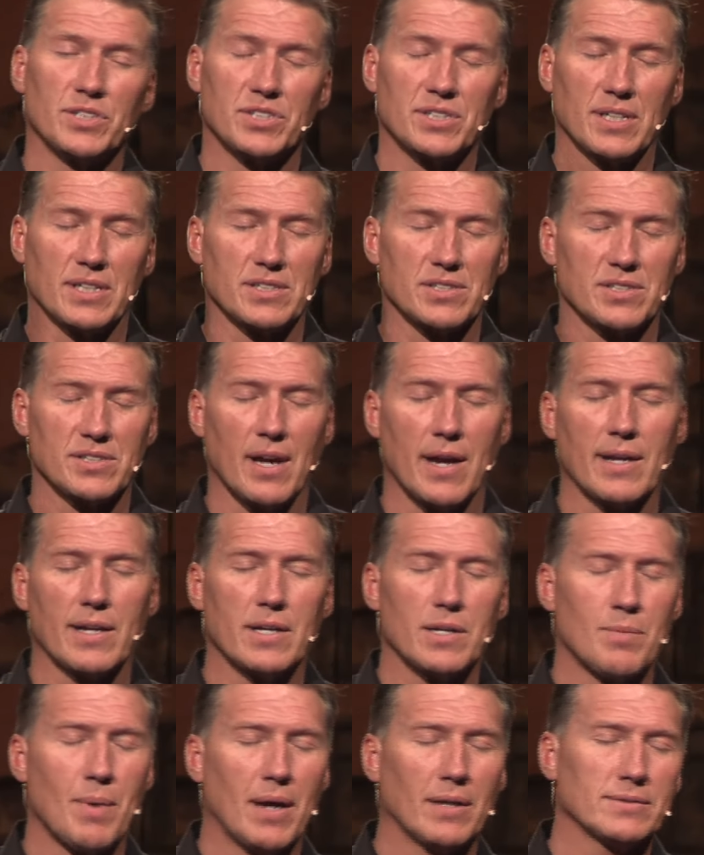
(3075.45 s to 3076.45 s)
We are just
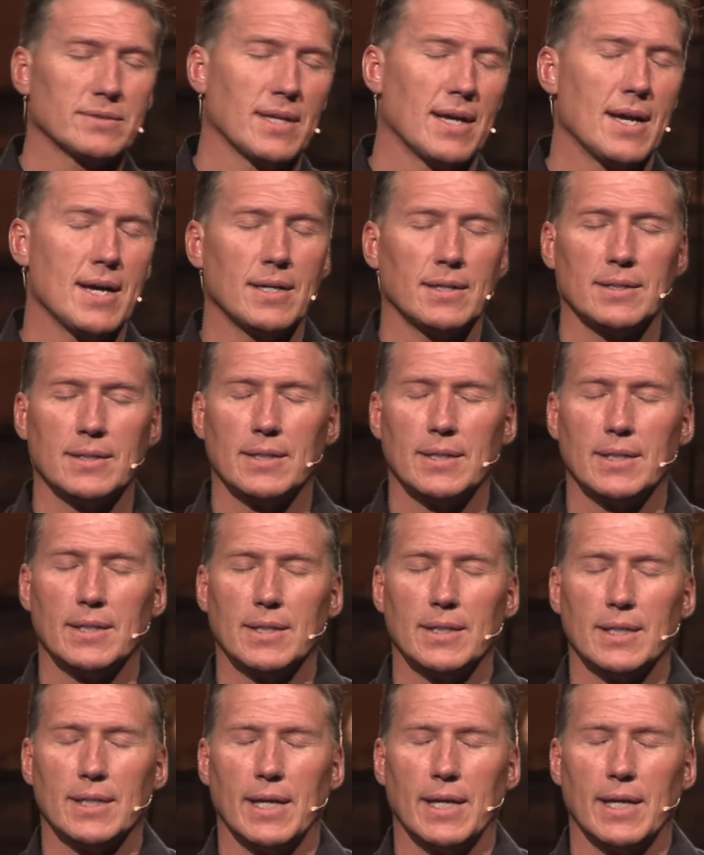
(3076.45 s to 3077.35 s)
excited about that.